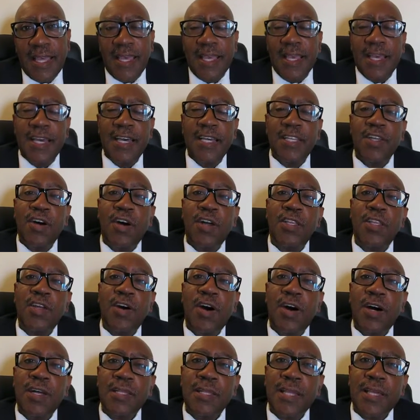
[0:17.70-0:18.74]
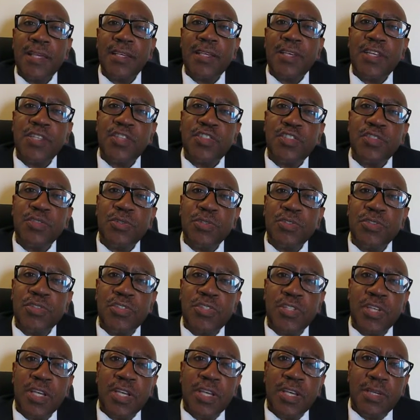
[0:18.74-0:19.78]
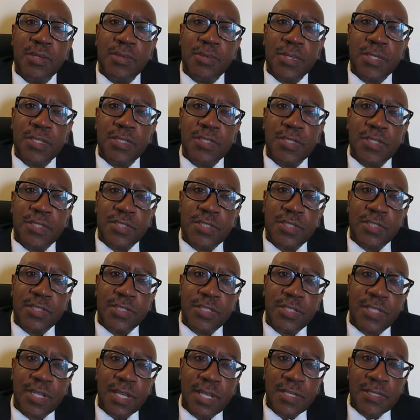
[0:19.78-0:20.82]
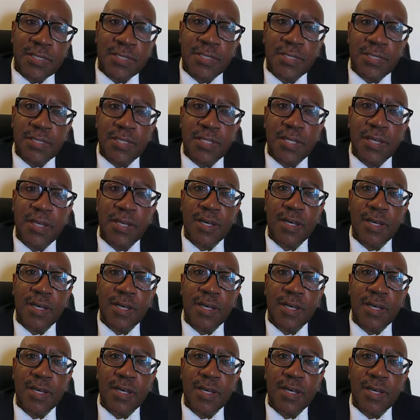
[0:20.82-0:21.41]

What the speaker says: And all in all, I guess you can say it was a success.